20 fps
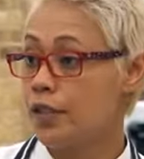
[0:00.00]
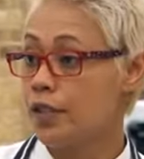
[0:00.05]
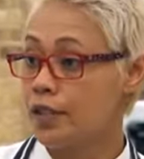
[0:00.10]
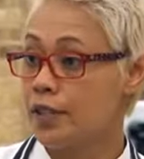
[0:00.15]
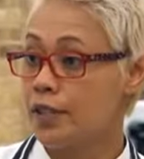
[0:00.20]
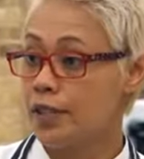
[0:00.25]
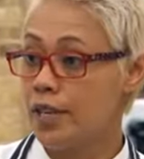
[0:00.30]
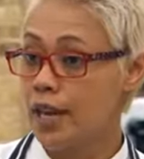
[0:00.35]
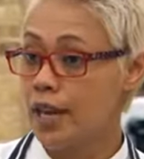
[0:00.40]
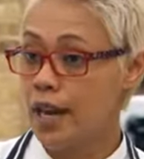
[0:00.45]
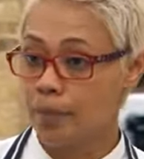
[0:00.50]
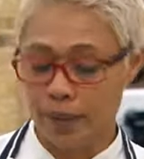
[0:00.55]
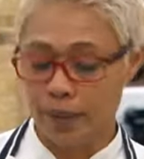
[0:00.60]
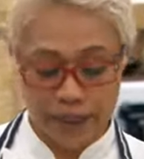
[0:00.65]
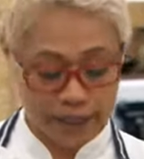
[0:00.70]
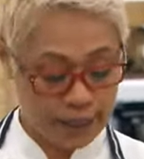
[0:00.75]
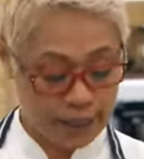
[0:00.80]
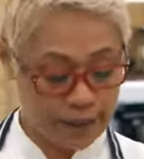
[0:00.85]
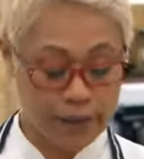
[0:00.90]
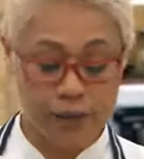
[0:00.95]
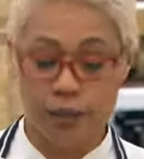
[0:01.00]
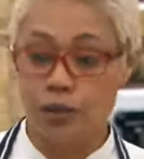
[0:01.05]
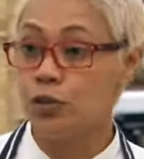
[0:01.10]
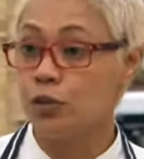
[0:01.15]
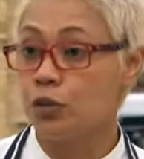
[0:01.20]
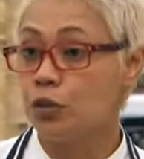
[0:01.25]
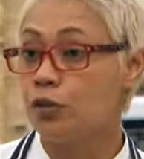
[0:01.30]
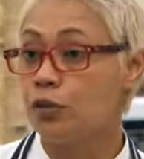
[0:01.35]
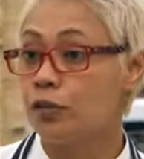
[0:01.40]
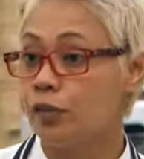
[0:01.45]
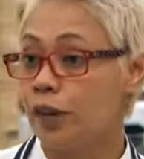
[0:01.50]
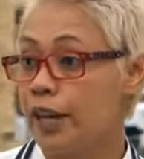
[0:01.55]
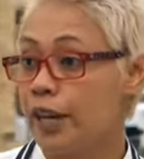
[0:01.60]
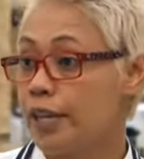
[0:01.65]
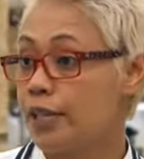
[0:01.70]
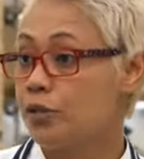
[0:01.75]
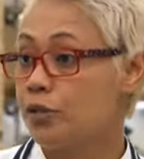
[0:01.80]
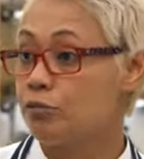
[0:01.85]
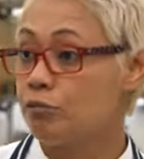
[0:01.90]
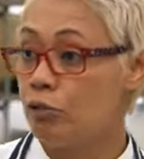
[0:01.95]
step in getting the
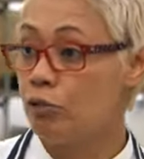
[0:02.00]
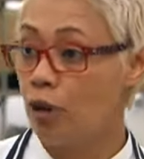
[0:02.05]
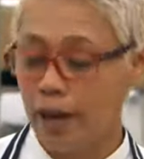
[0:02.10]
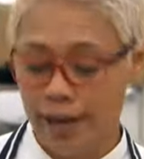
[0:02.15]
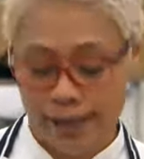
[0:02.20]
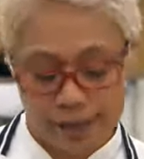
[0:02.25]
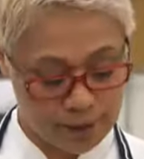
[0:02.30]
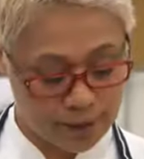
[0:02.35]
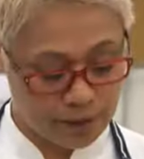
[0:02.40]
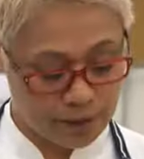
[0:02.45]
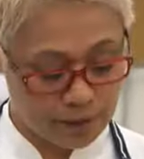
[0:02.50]
soufflés right is to